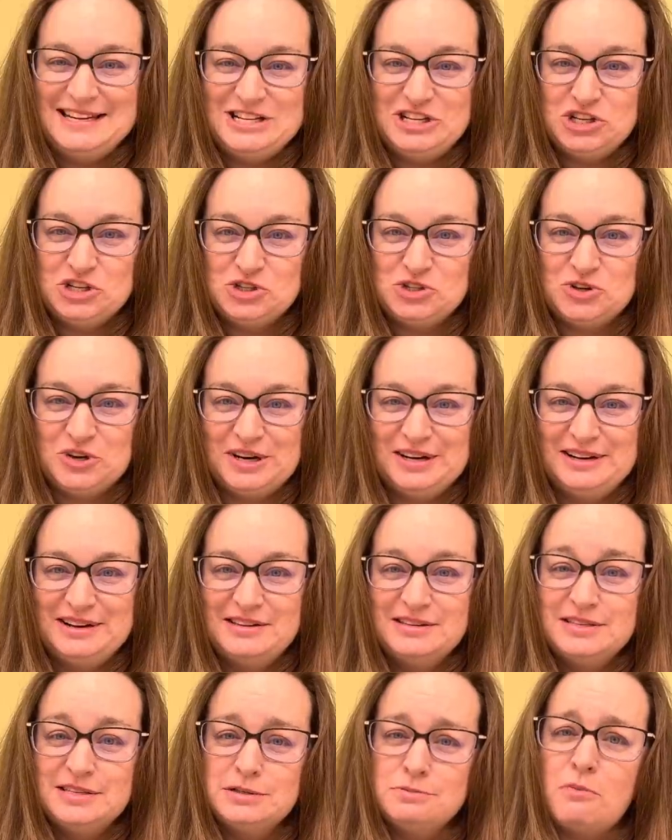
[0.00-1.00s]

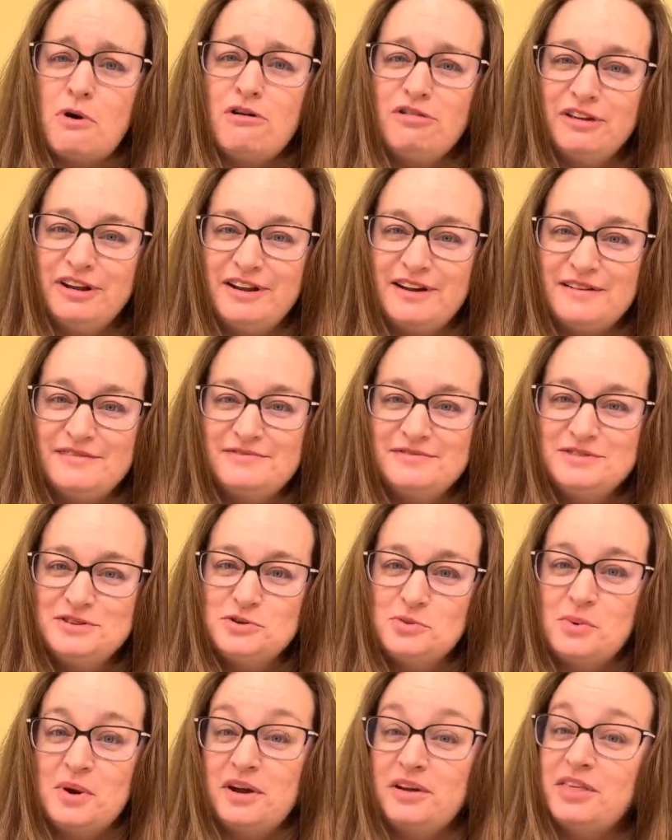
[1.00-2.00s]
children small enough
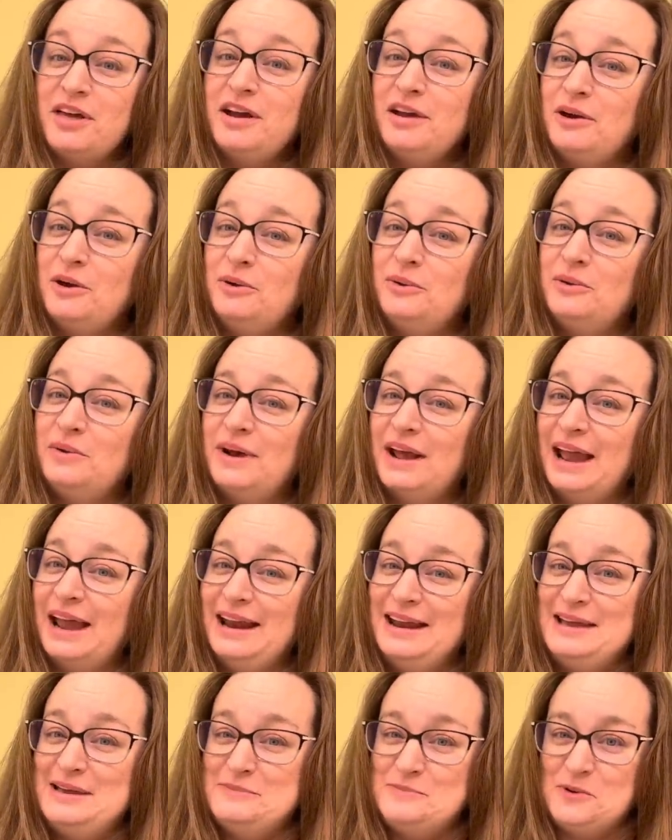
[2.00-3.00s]
to wear that coat
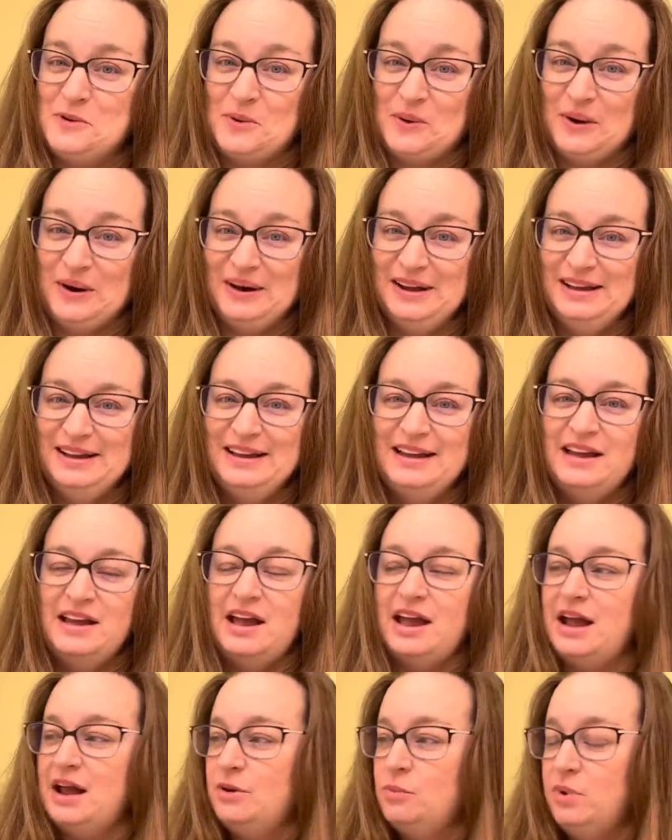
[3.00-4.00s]
anymore.
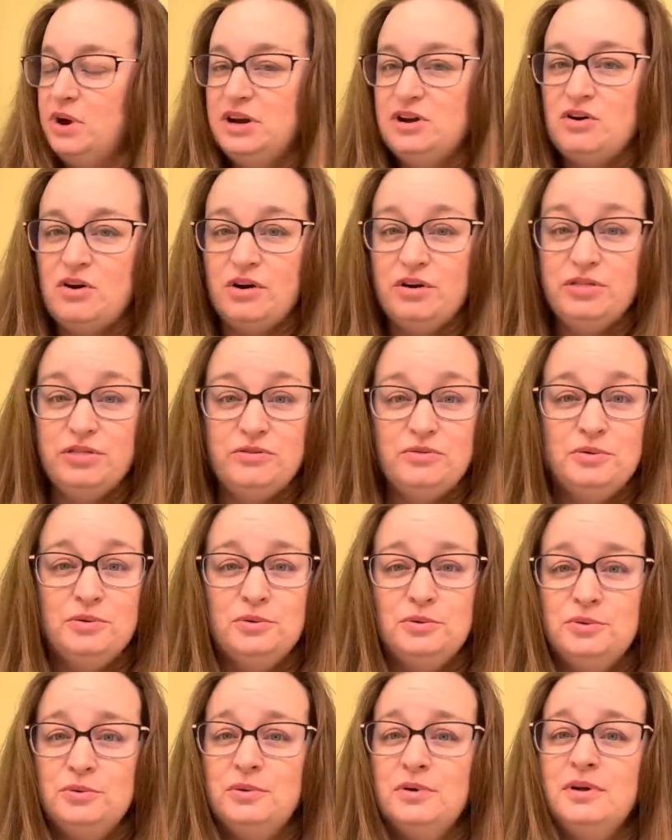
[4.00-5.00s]
And we'd gone
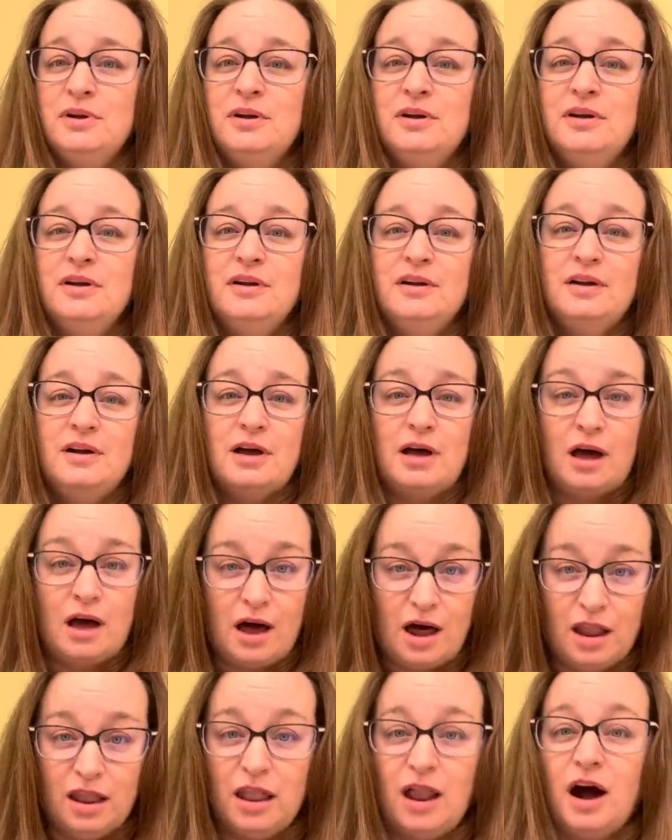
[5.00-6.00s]
through
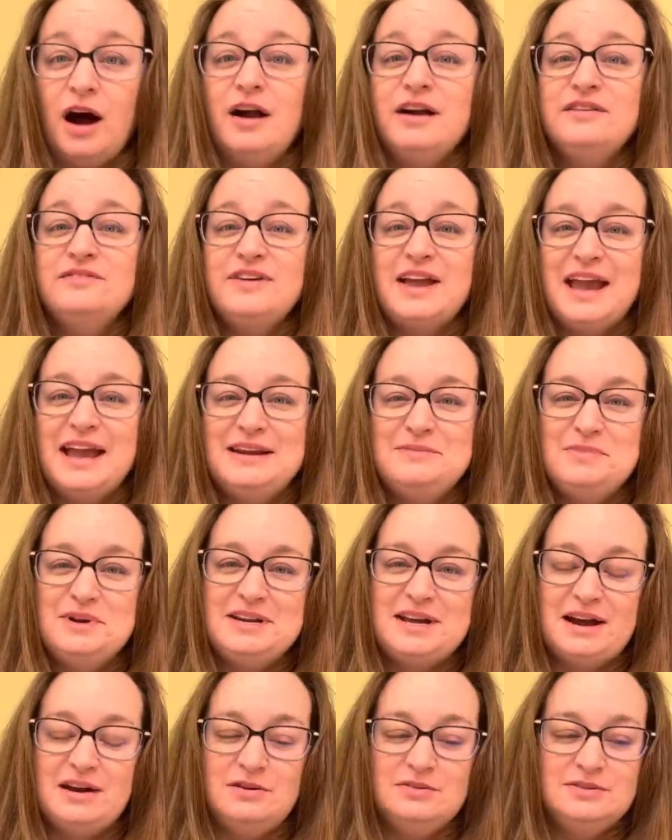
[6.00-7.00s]
a lot of
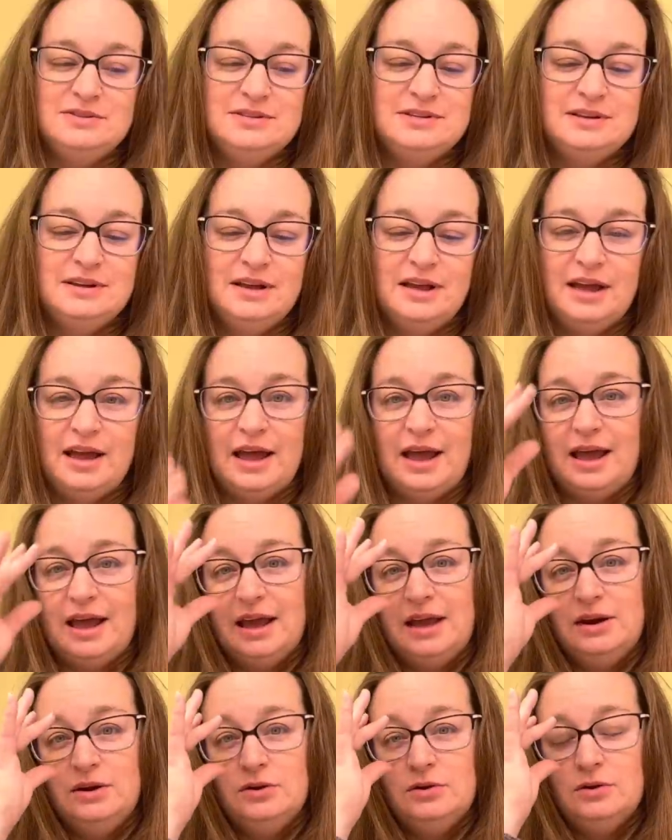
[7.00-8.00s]
hand-me-downs,
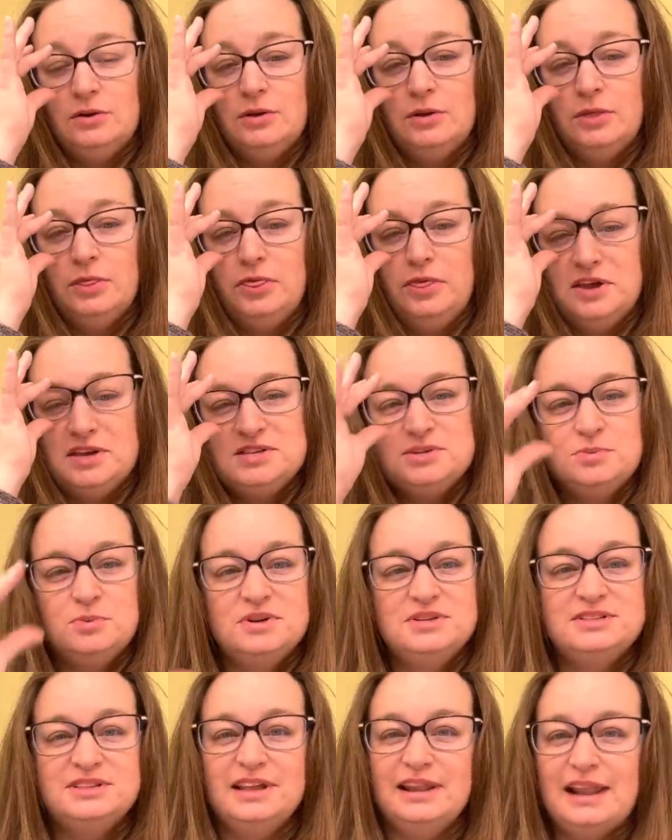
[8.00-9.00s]
and this
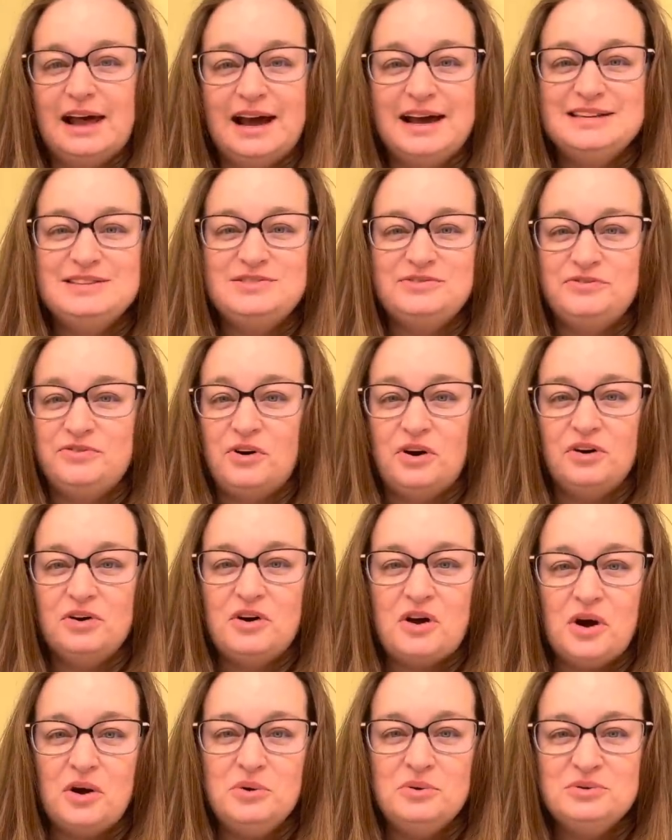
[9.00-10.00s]
was the last fall
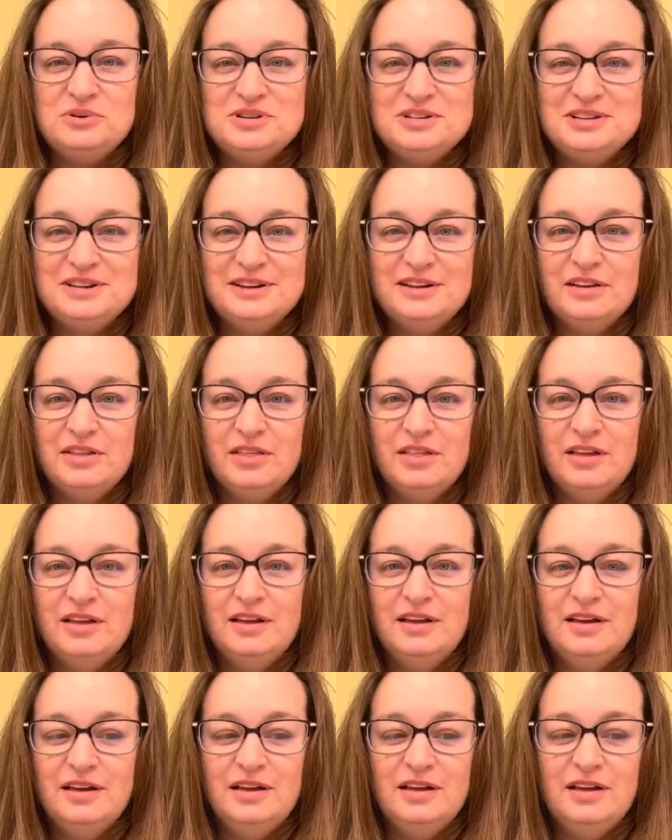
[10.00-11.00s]
coat
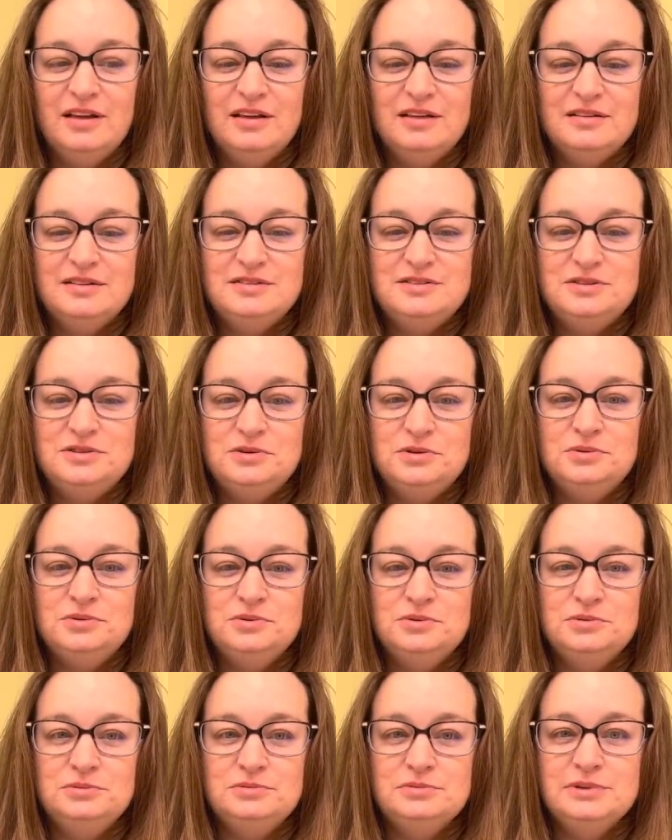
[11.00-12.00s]

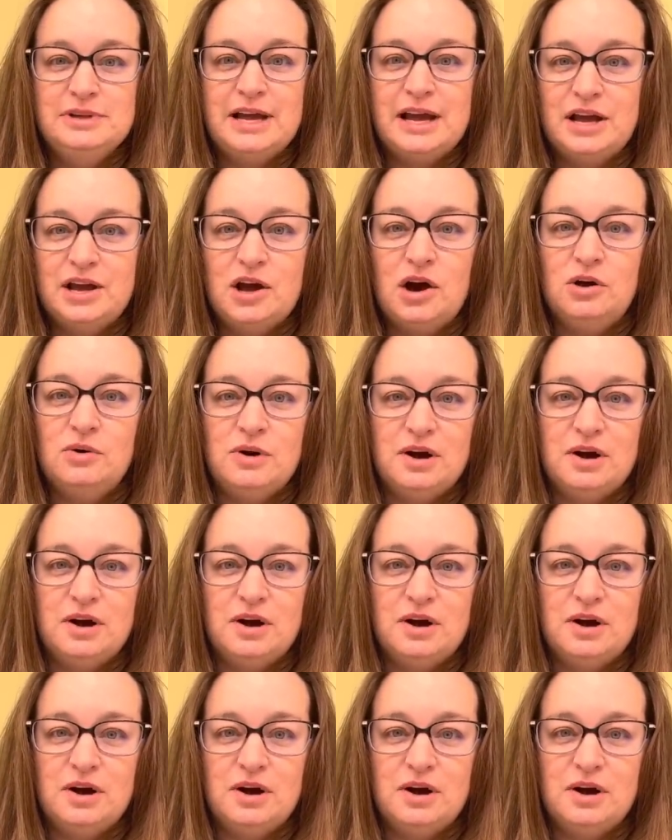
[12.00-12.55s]
to let go